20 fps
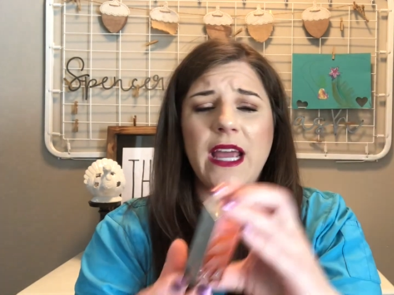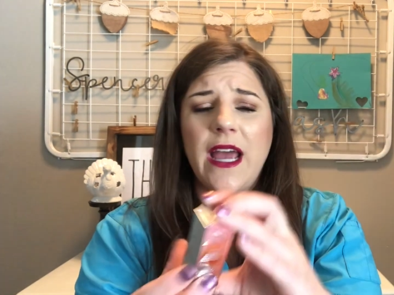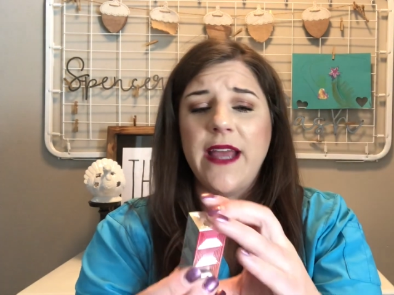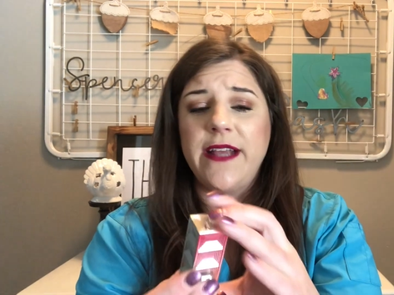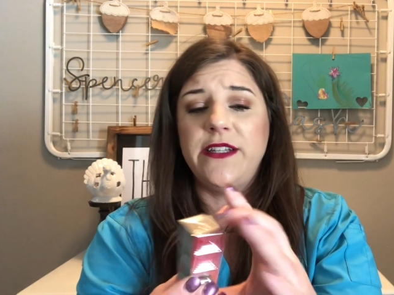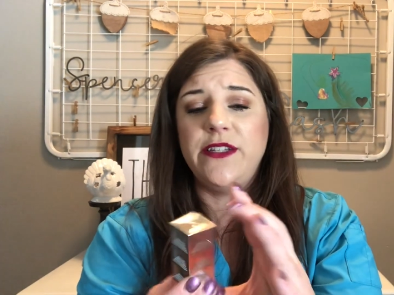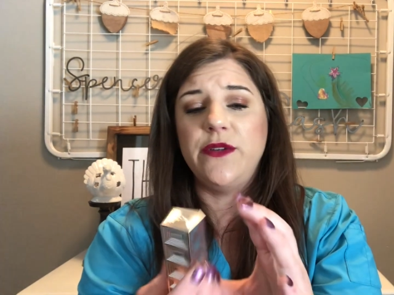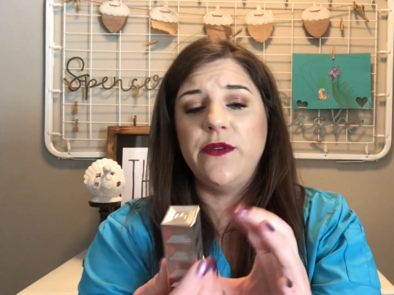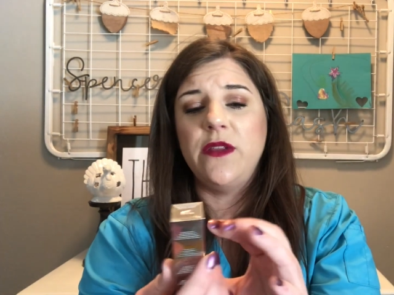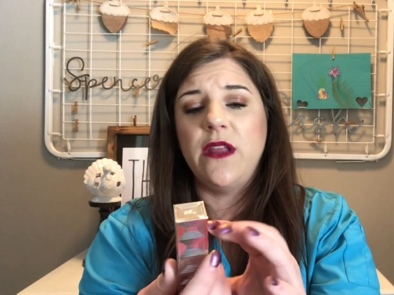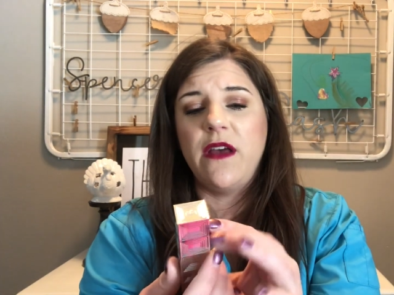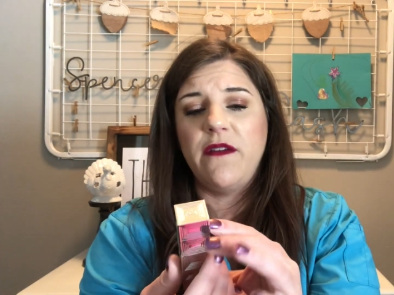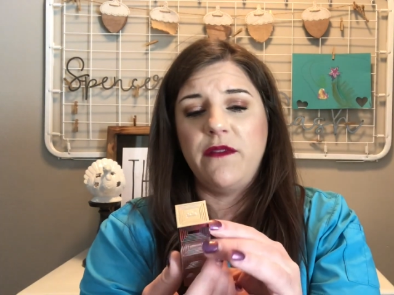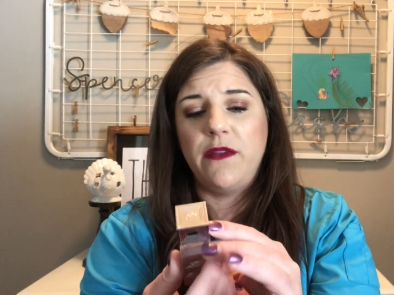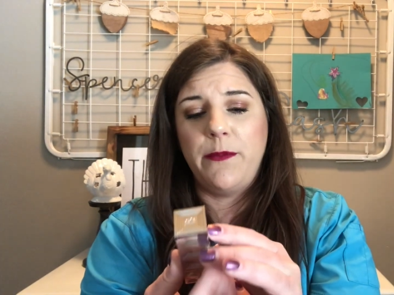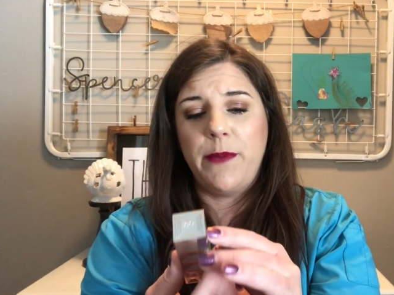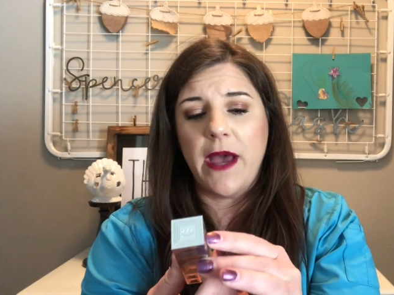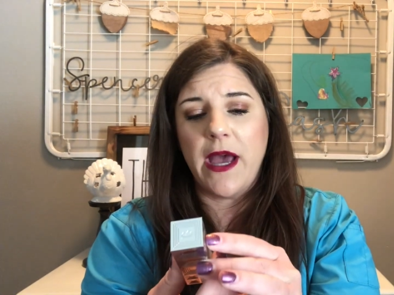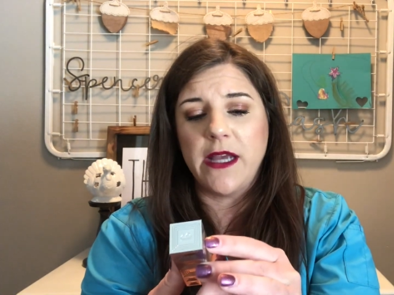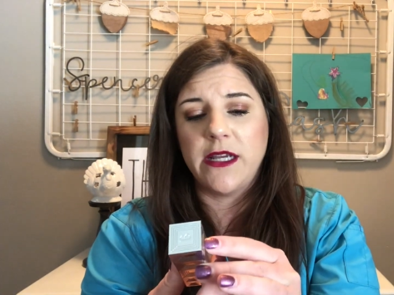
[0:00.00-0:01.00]
I do love the
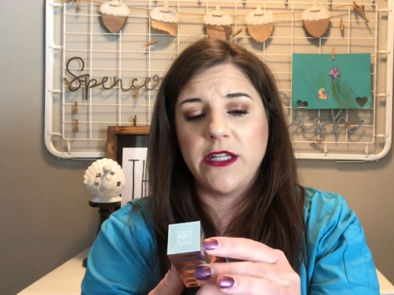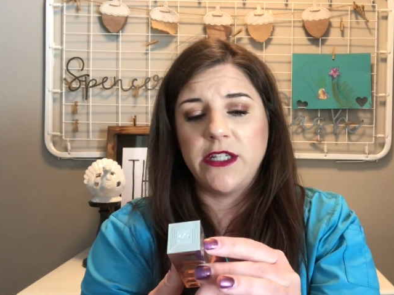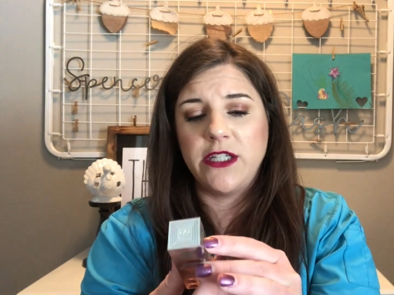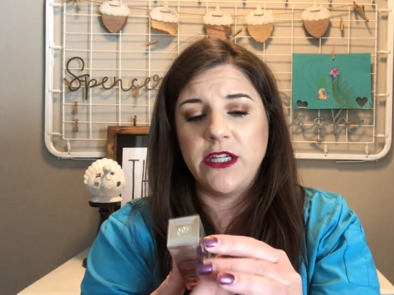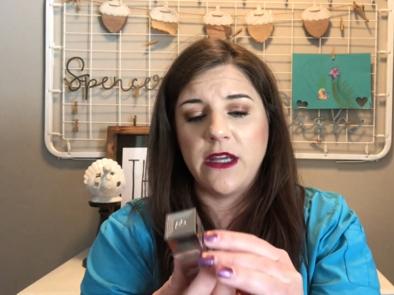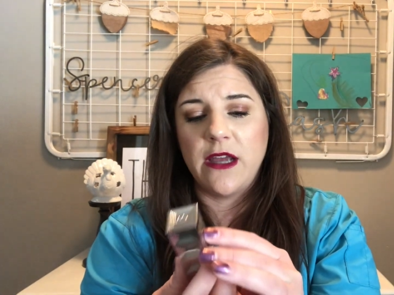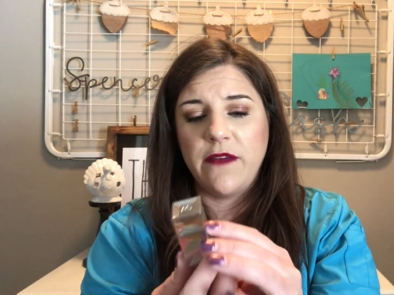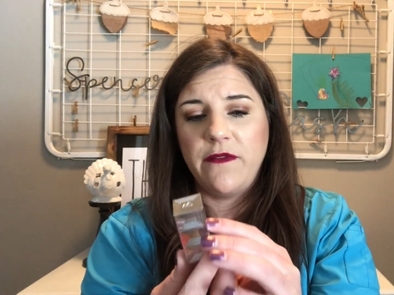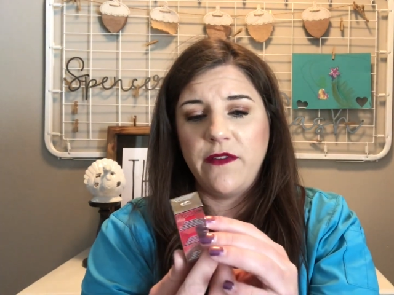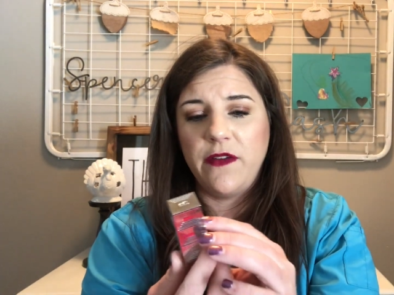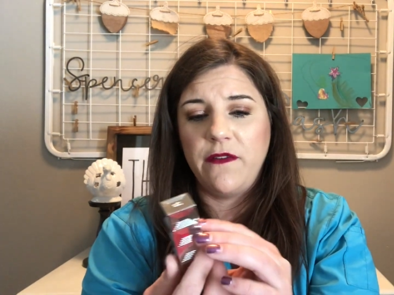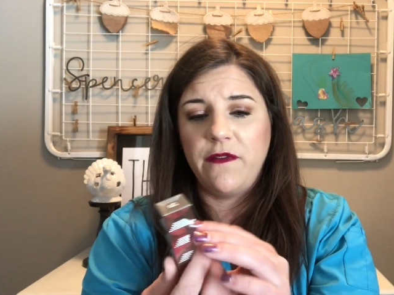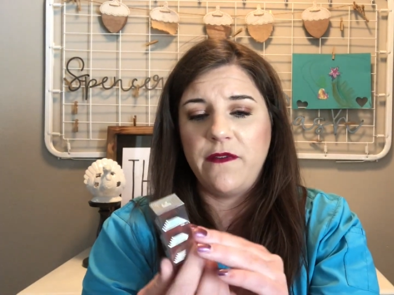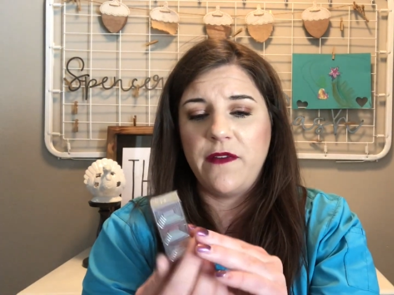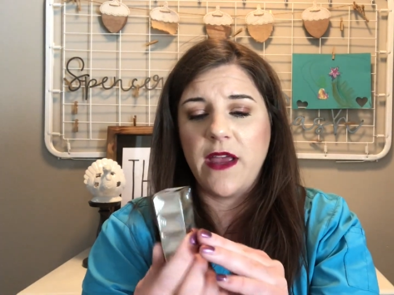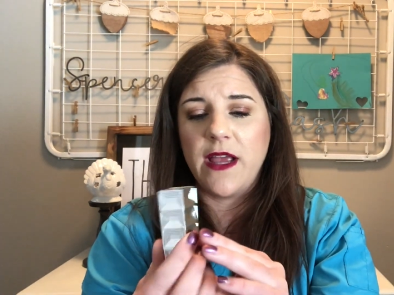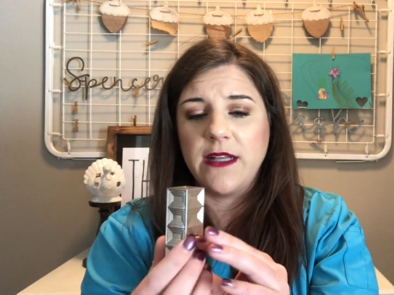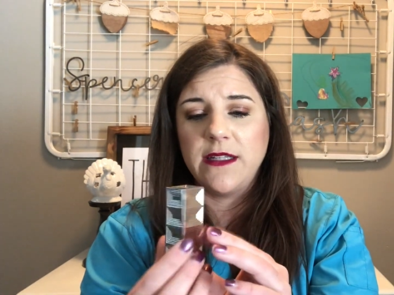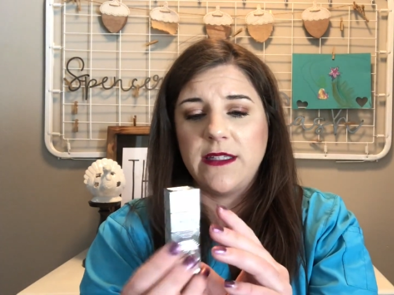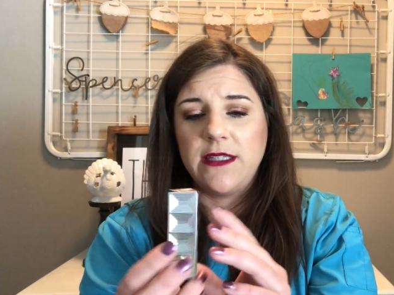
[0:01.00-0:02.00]
packaging. I feel
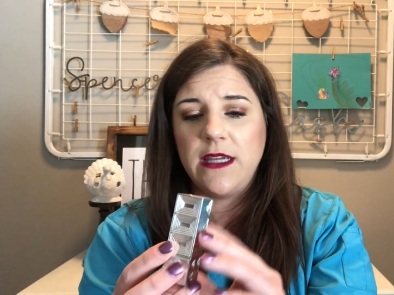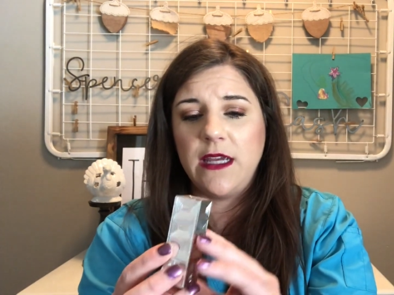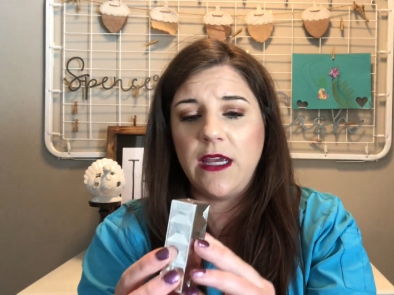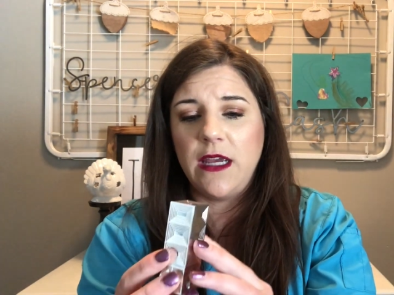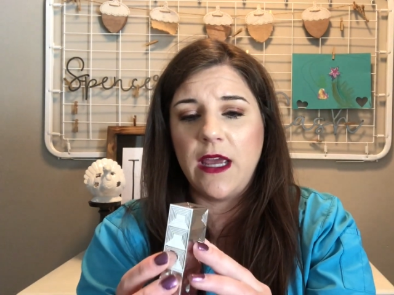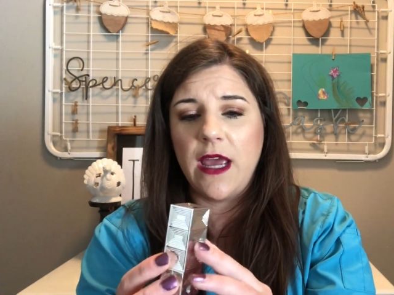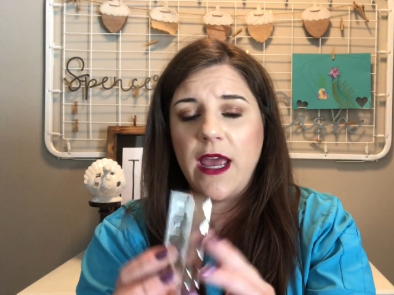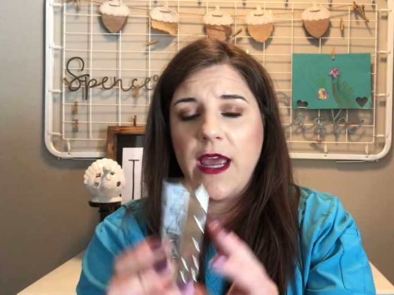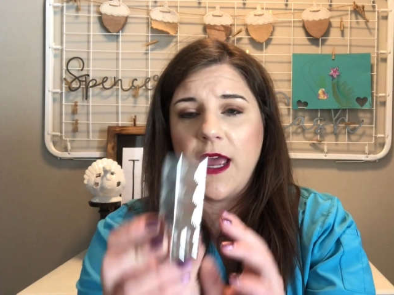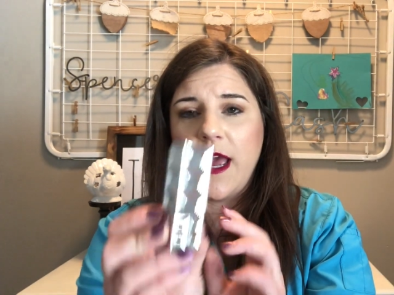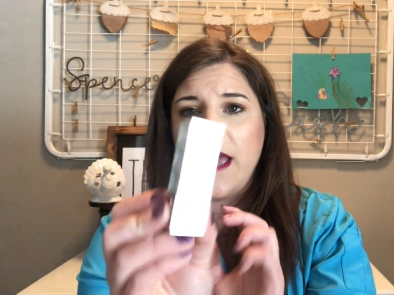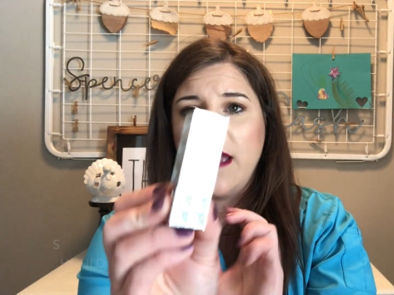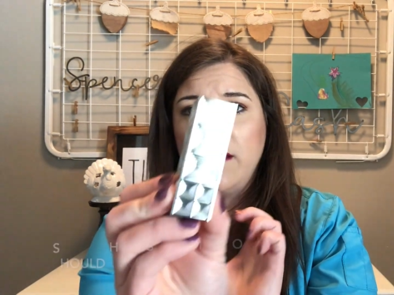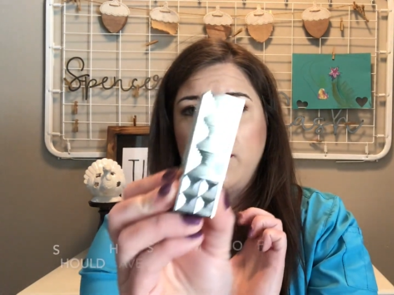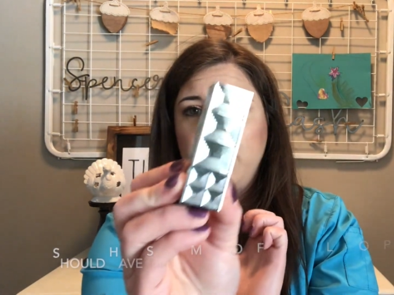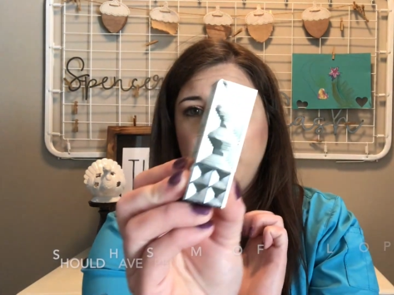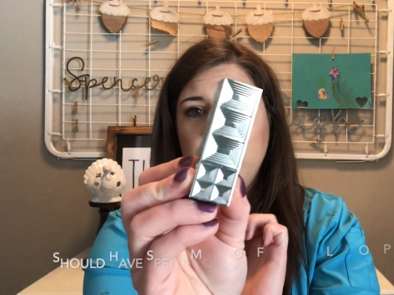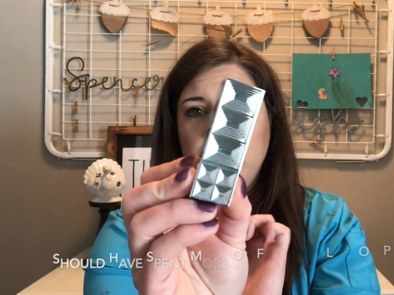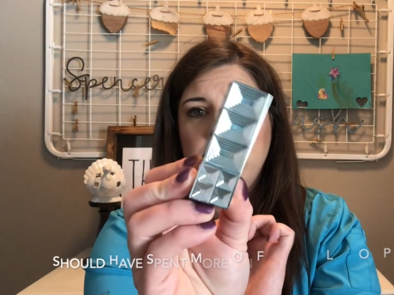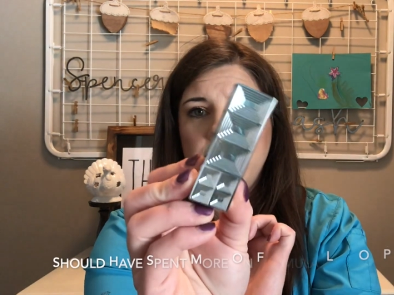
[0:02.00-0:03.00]
fancy
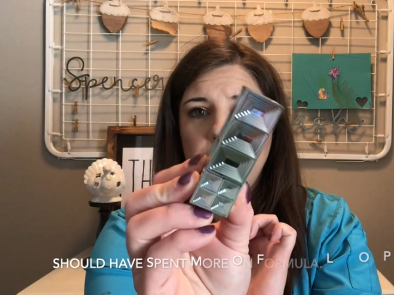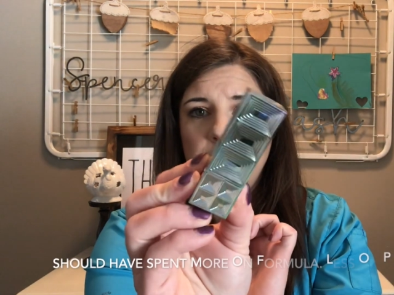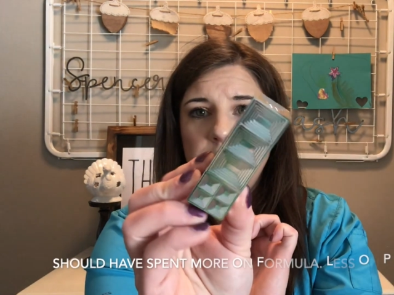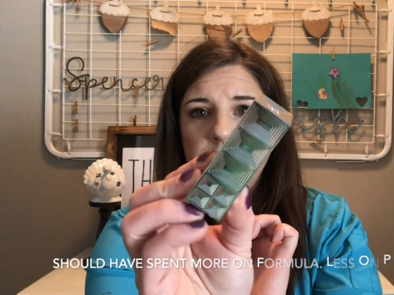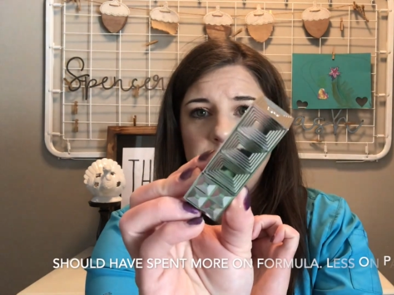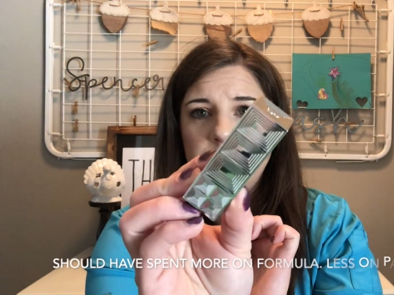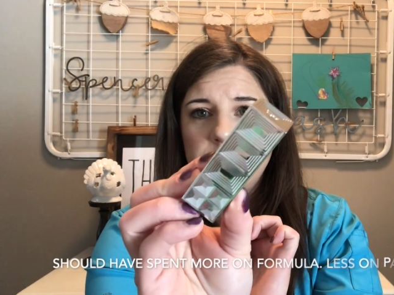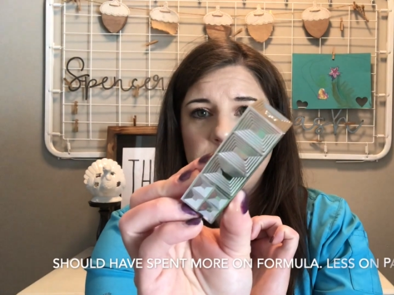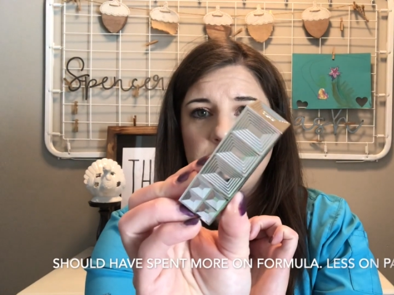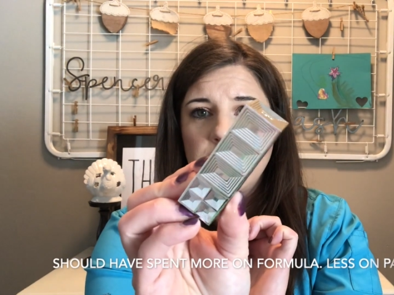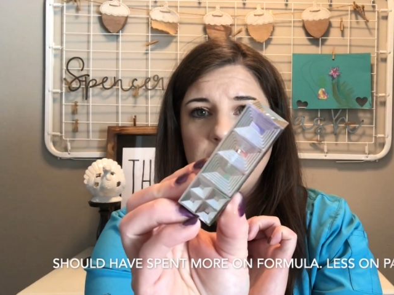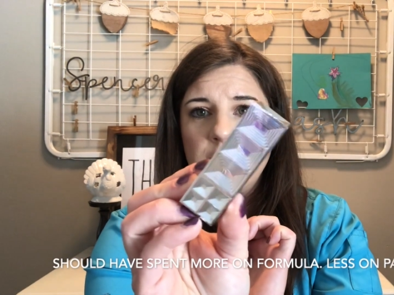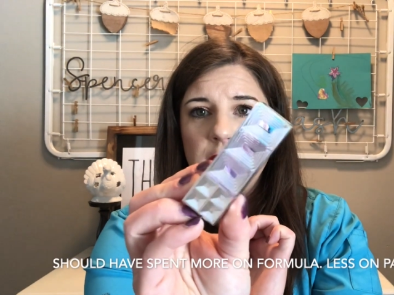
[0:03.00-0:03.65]
AF with this.